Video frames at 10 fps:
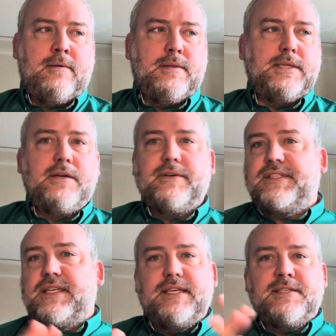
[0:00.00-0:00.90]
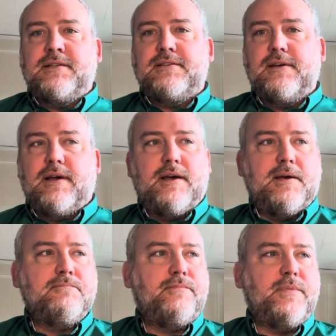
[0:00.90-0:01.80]
Literacy isn't
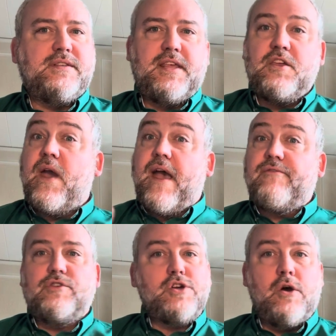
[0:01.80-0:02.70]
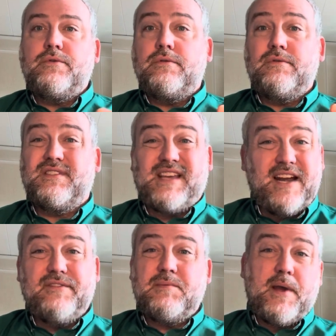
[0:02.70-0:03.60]
a thing you have or don't. It's
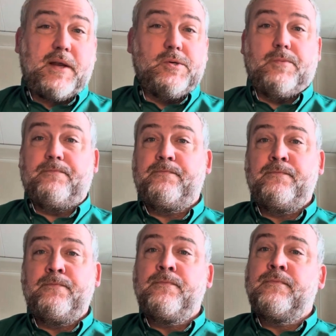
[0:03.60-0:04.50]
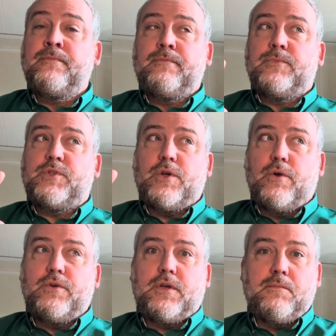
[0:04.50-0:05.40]
kind of a spectrum. So
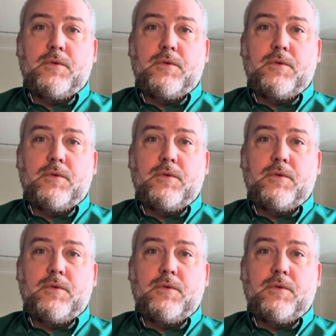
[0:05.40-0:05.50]
you can